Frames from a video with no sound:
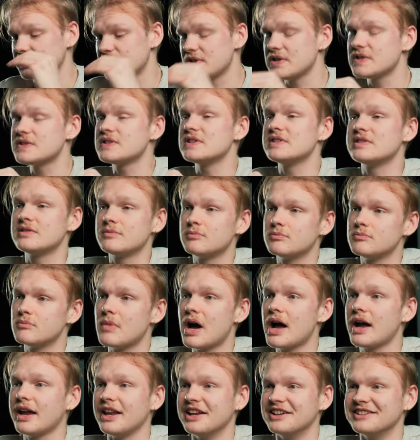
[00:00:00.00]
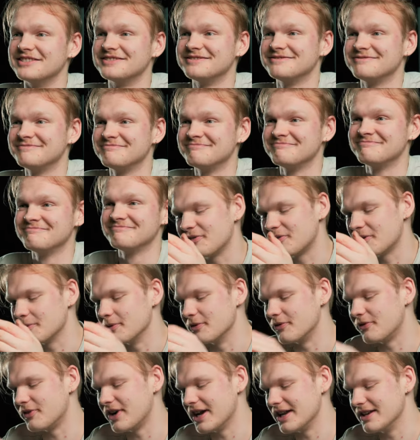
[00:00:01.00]
this isn't mine. I got it
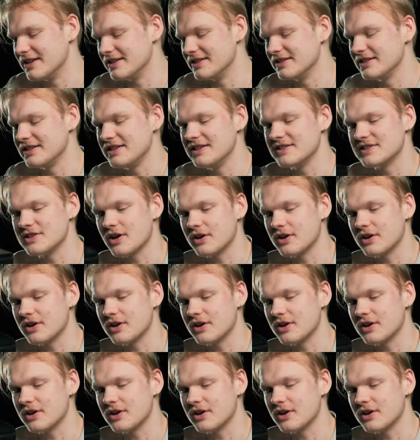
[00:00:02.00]
from a friend. He's